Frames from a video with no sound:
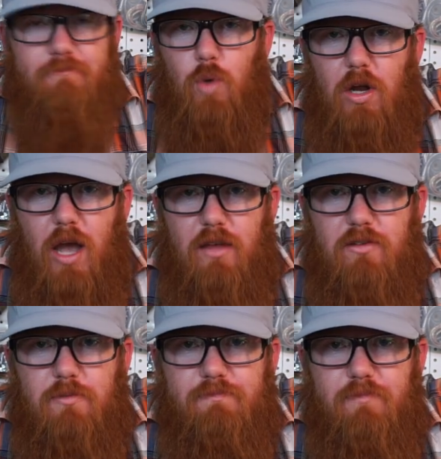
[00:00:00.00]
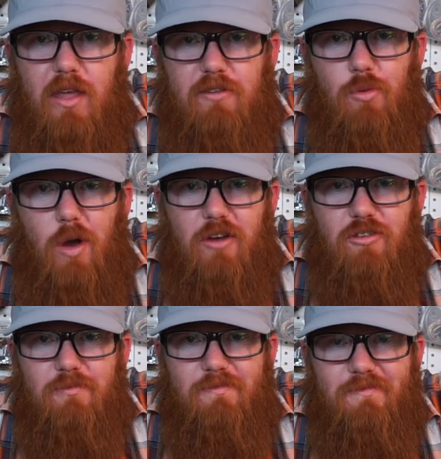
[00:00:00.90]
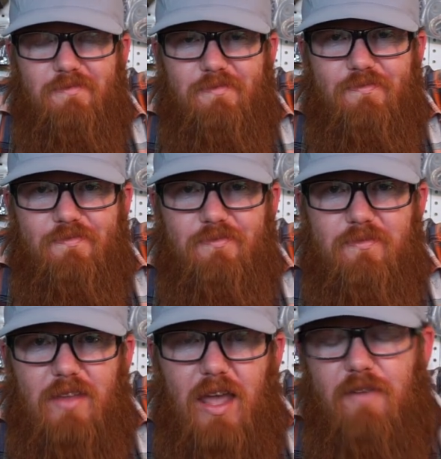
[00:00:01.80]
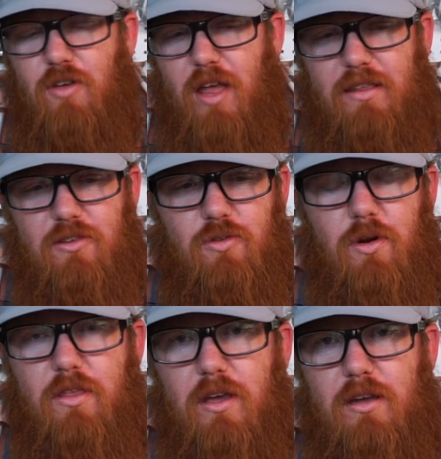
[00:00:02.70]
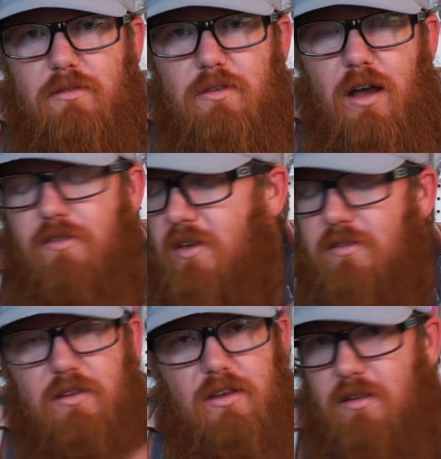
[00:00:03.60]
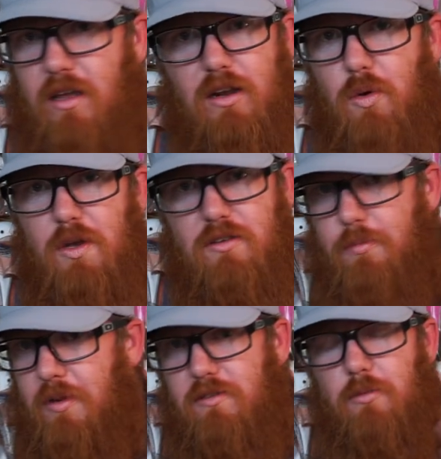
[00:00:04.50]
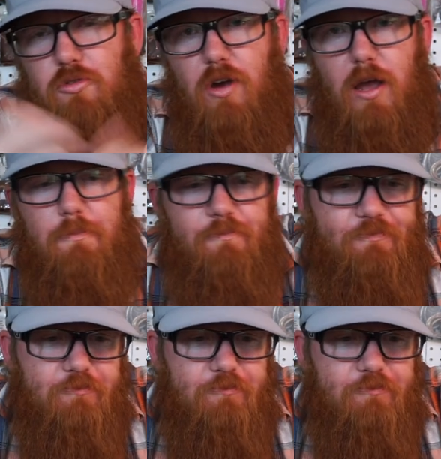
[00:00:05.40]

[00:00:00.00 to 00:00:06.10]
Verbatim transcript: Well, guys, thanks for watching. If you like this sort of thing, obviously, like always, please subscribe.